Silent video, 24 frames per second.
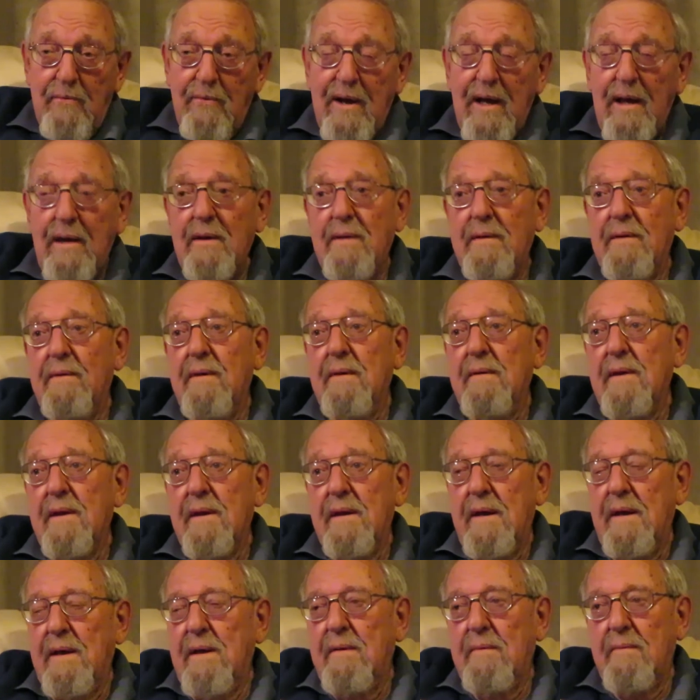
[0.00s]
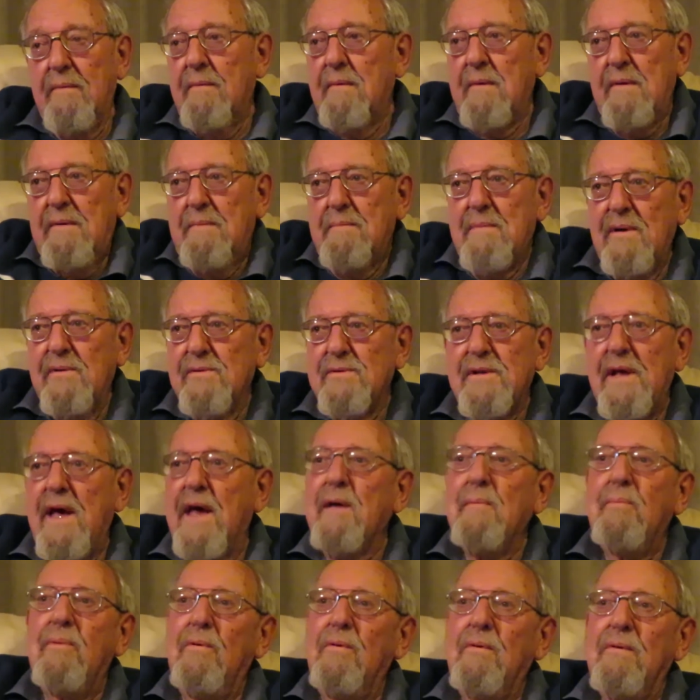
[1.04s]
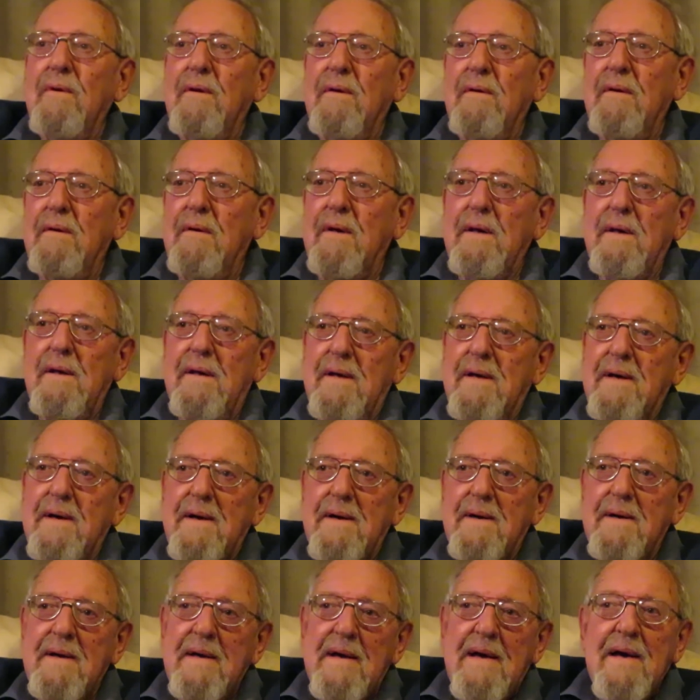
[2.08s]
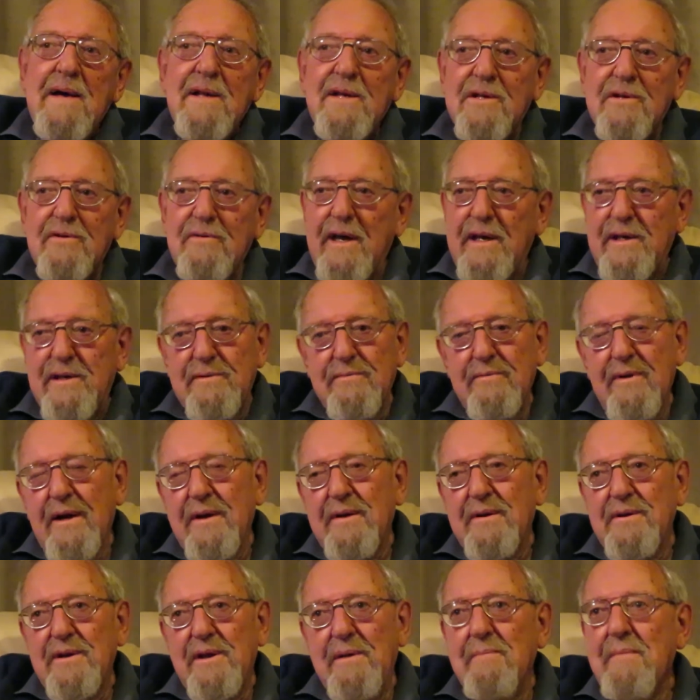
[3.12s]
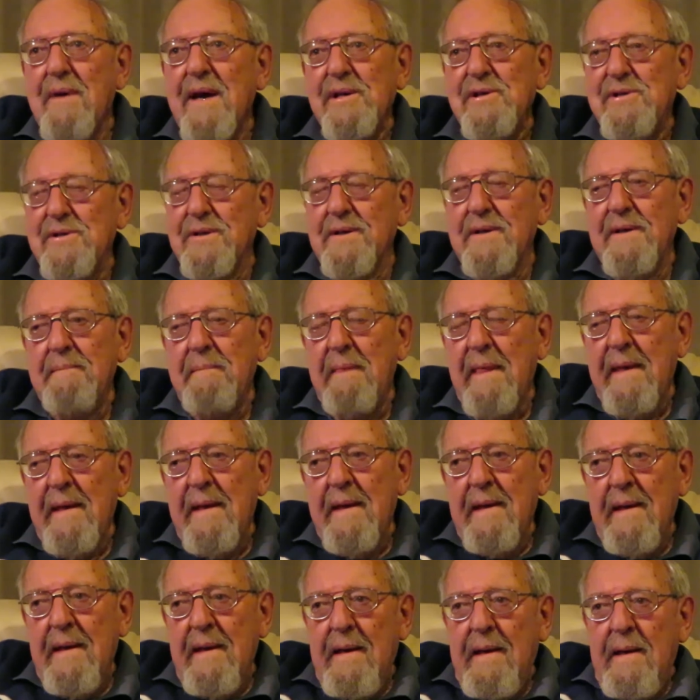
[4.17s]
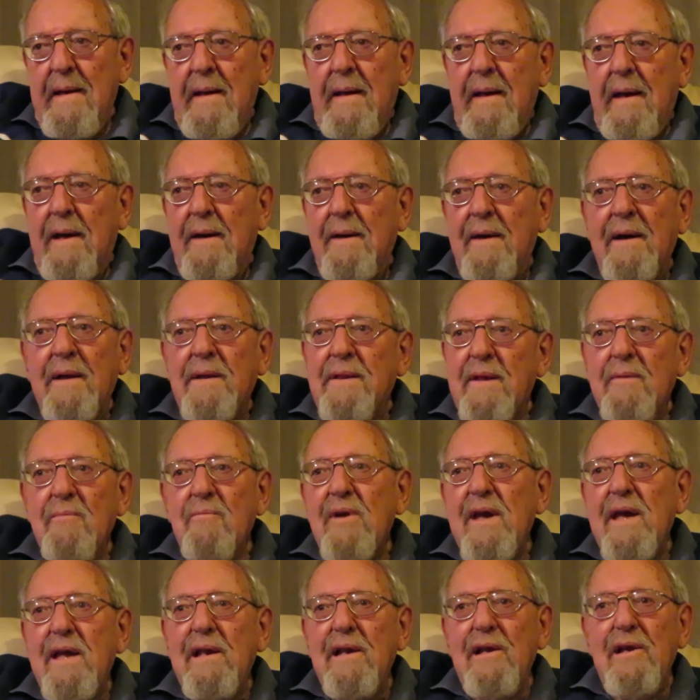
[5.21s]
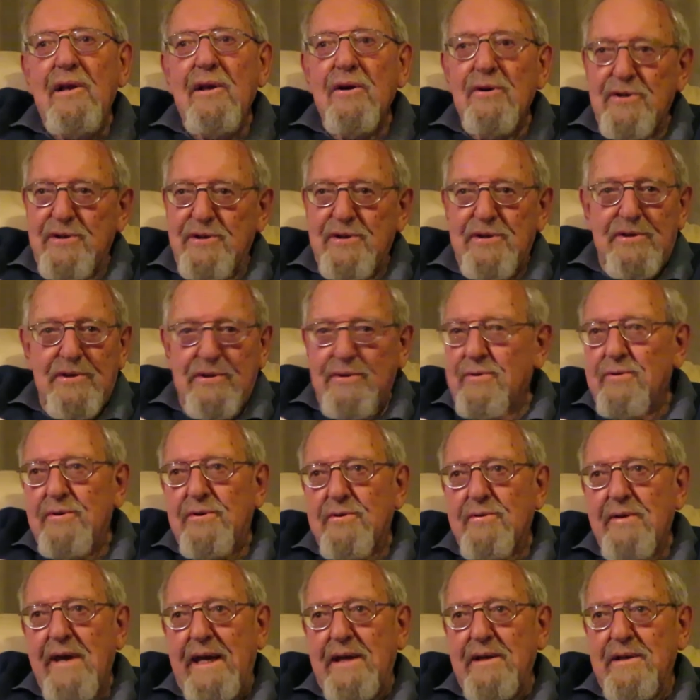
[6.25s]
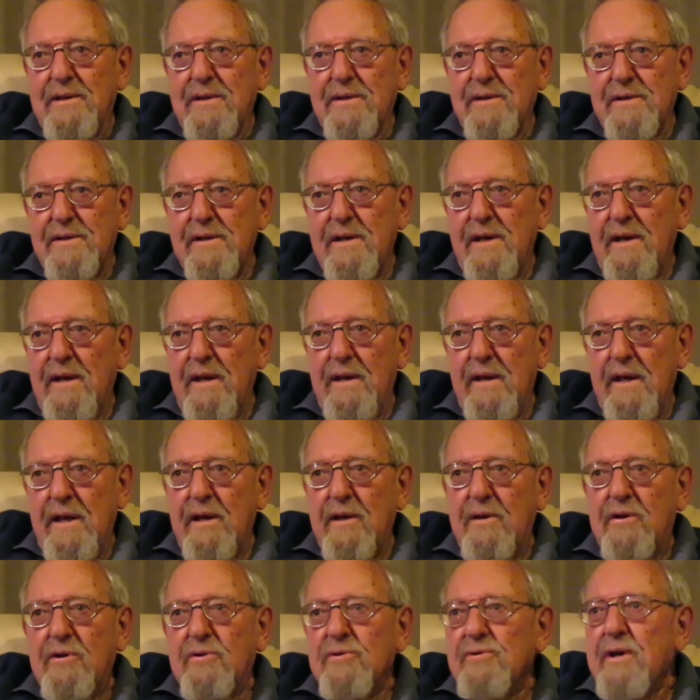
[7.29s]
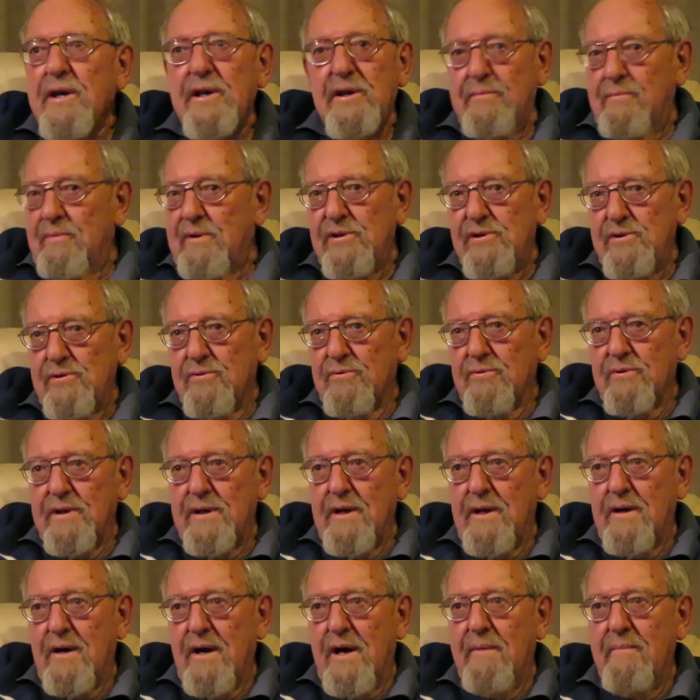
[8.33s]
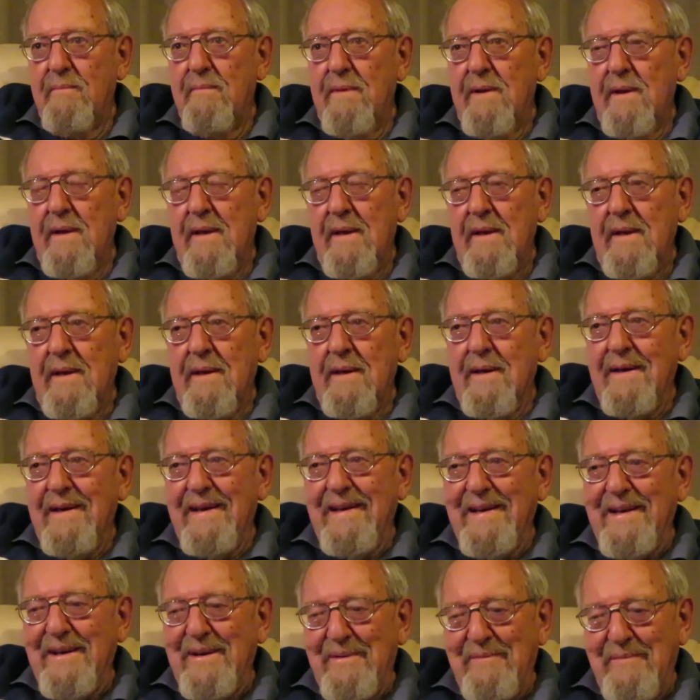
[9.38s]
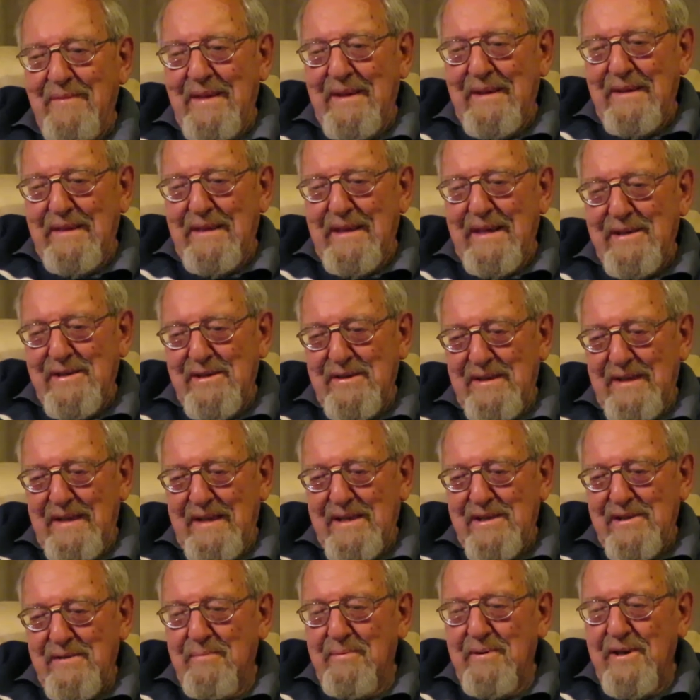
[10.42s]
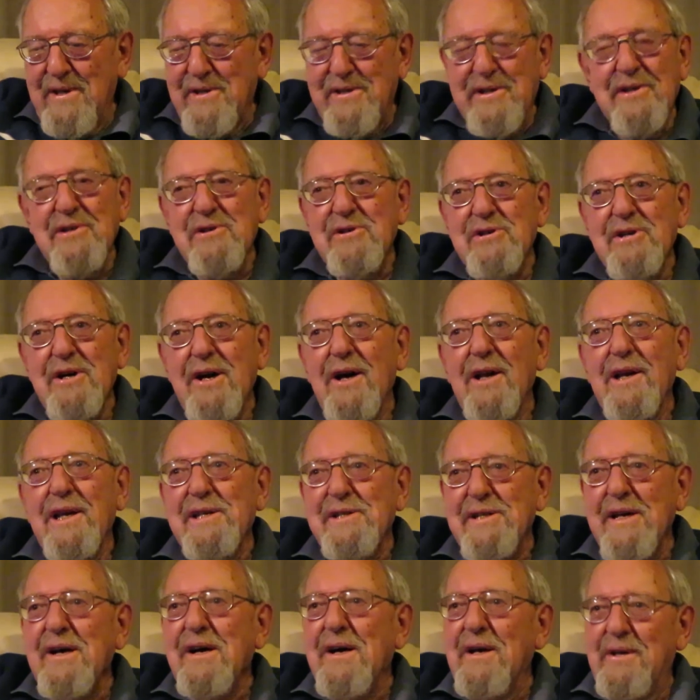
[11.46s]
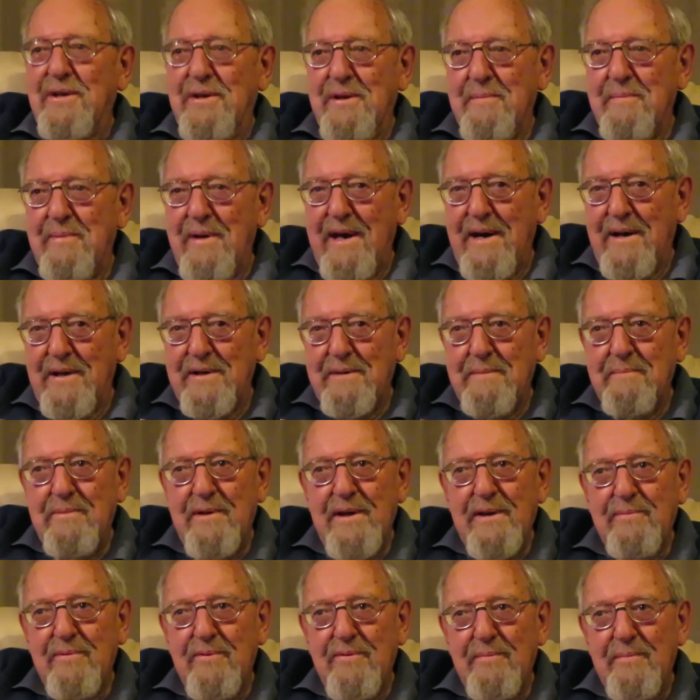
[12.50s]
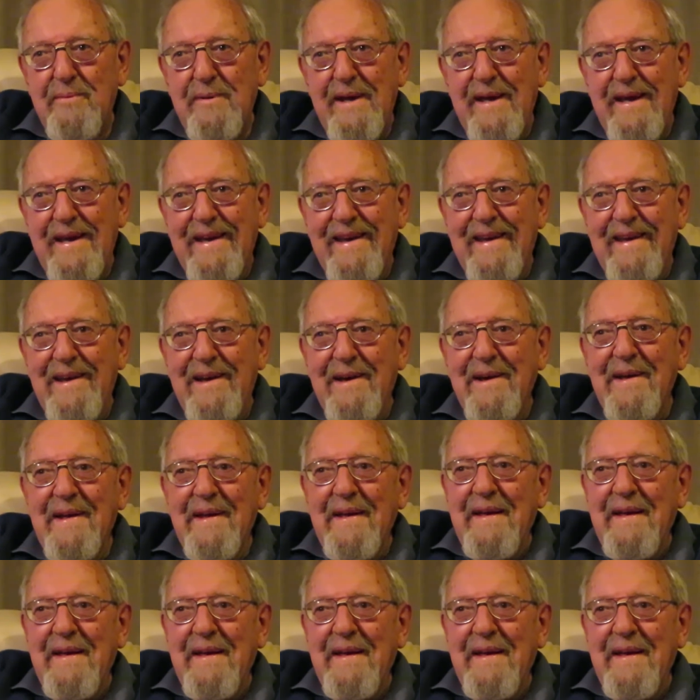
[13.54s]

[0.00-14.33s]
well, and most able director one could imagine. And then we lost two directors in incredibly short time. There's a piece in Charlie's Aunt about people being